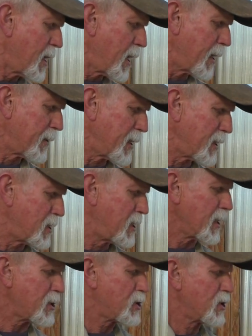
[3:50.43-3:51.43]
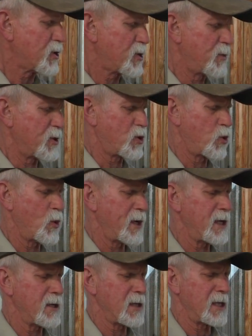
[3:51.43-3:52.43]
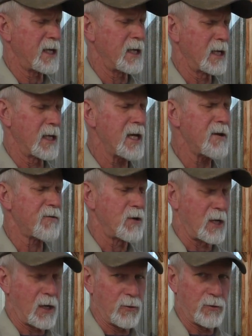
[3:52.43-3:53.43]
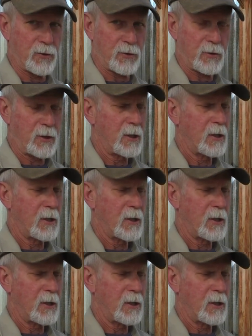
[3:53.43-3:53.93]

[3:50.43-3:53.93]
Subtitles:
and the distance between the leaf nodes,